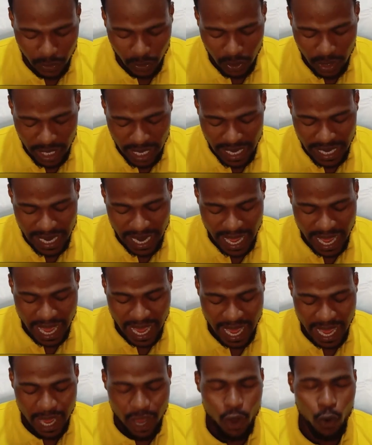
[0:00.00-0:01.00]
No,
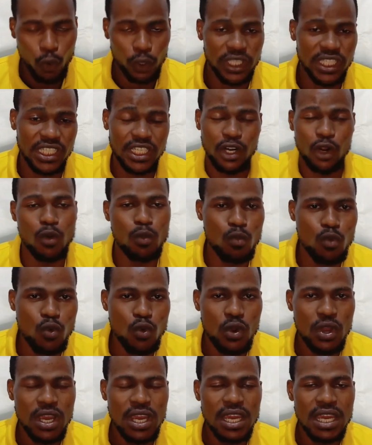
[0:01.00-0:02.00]
now or chair
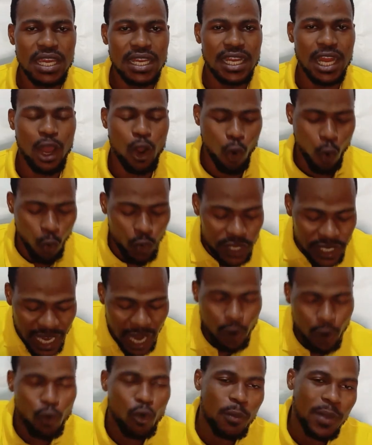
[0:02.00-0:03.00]
who now on
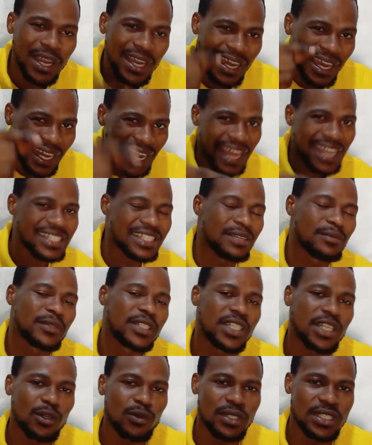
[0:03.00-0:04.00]
your home back can ask
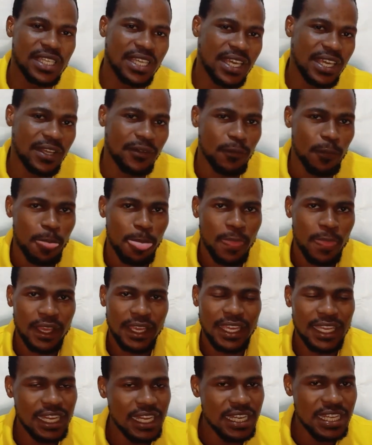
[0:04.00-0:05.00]
and chair will say
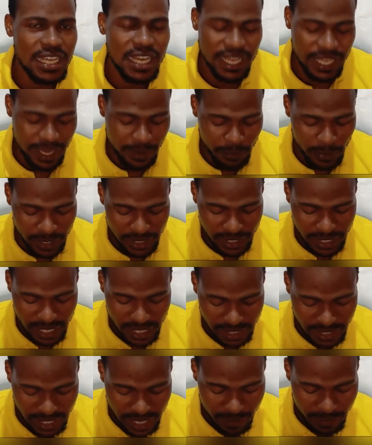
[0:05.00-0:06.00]
Kennedy and your
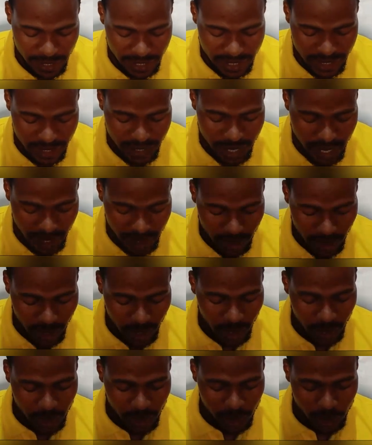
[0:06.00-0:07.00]
presidential material.
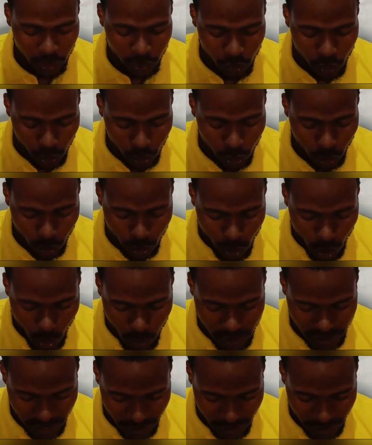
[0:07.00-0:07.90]
Do you know